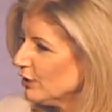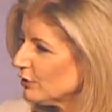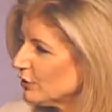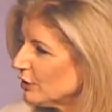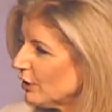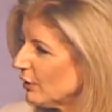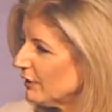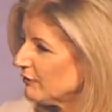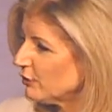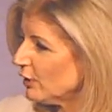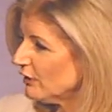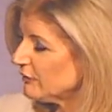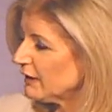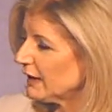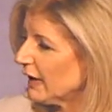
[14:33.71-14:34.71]
You know, if you
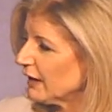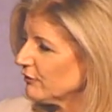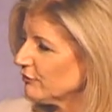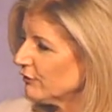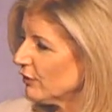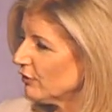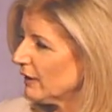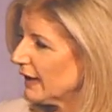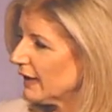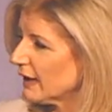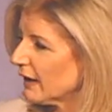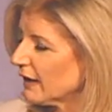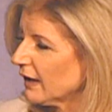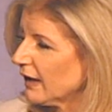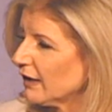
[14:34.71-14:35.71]
have an iPhone like
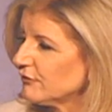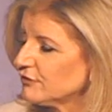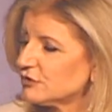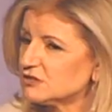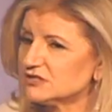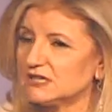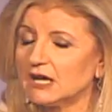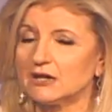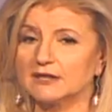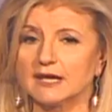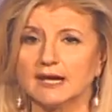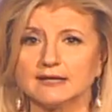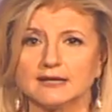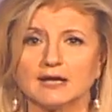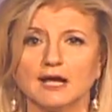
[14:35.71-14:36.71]
I have, you start
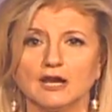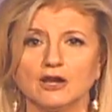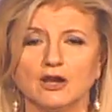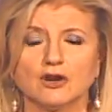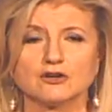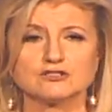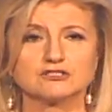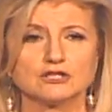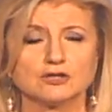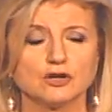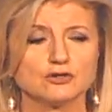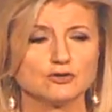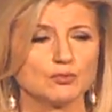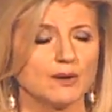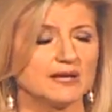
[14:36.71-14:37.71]
getting alerts. You
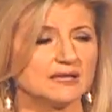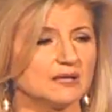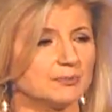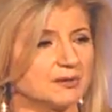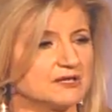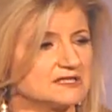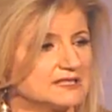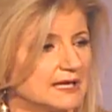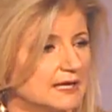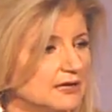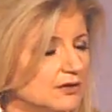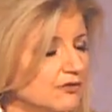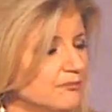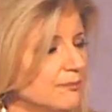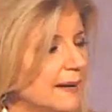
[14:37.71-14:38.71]
know,
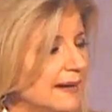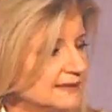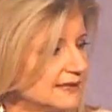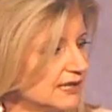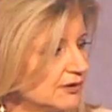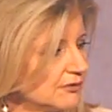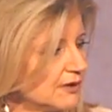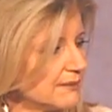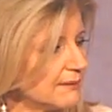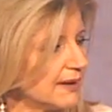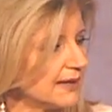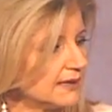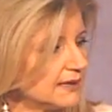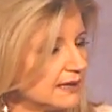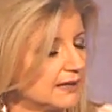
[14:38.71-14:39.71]
20% of battery
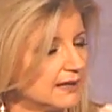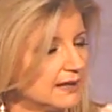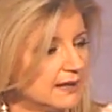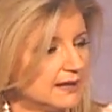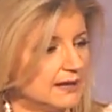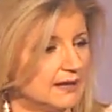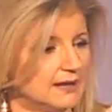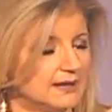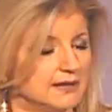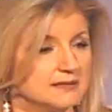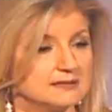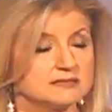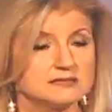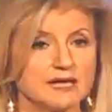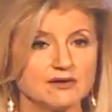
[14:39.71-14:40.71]
remaining,
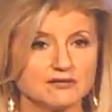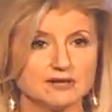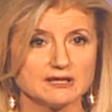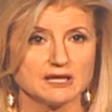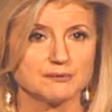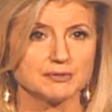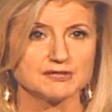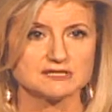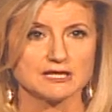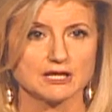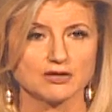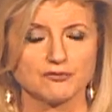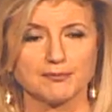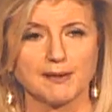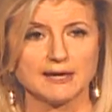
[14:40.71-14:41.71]

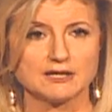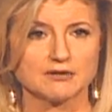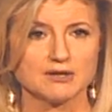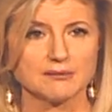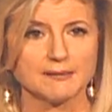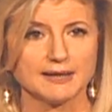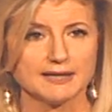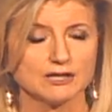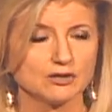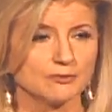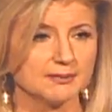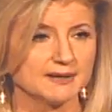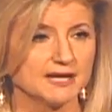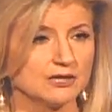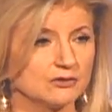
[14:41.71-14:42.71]
17% of battery remaining. You
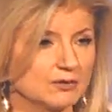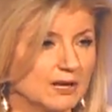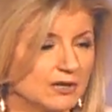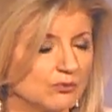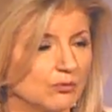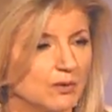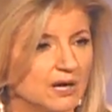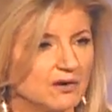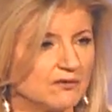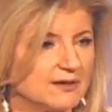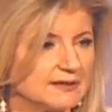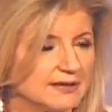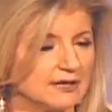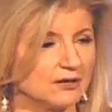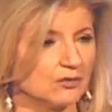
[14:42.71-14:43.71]
begin to get
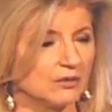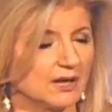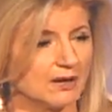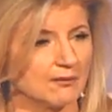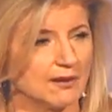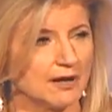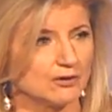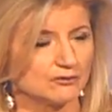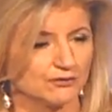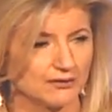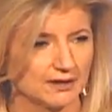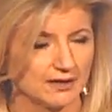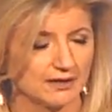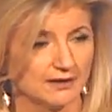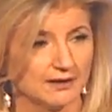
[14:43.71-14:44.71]
worried and look around for
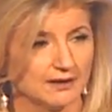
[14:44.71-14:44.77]
a